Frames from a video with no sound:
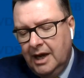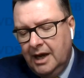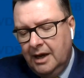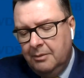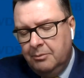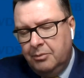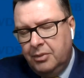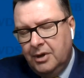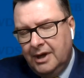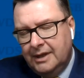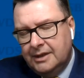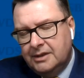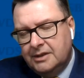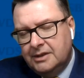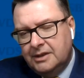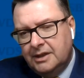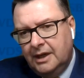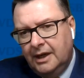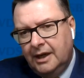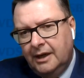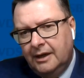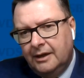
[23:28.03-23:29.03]
uh, but
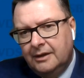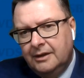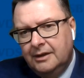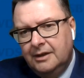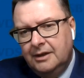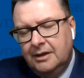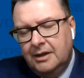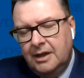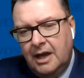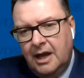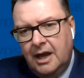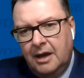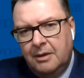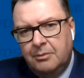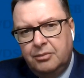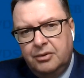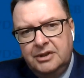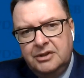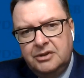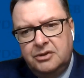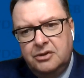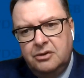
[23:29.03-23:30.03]
uh, uh,
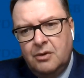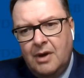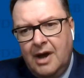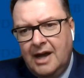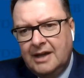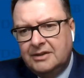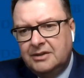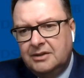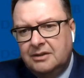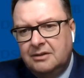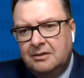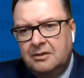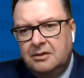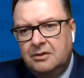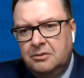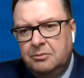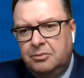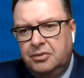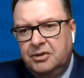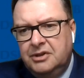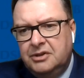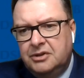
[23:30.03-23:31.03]
please do ask
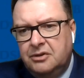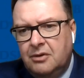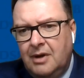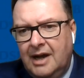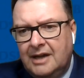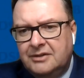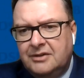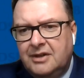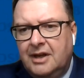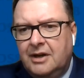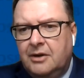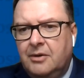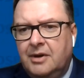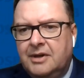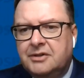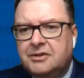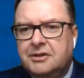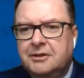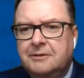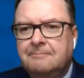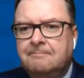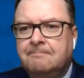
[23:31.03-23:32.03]
please do ask that
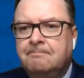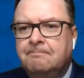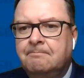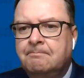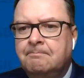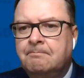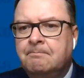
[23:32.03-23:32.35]
question.